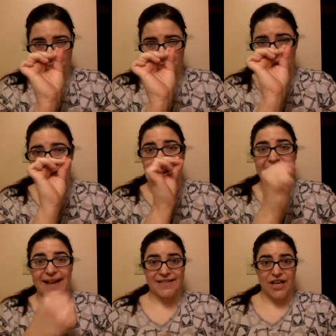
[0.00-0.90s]
get,
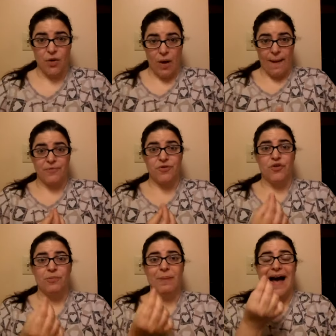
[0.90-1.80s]
I guess they go up through
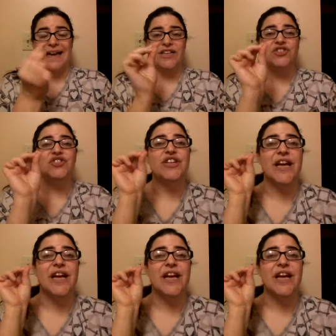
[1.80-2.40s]
your body to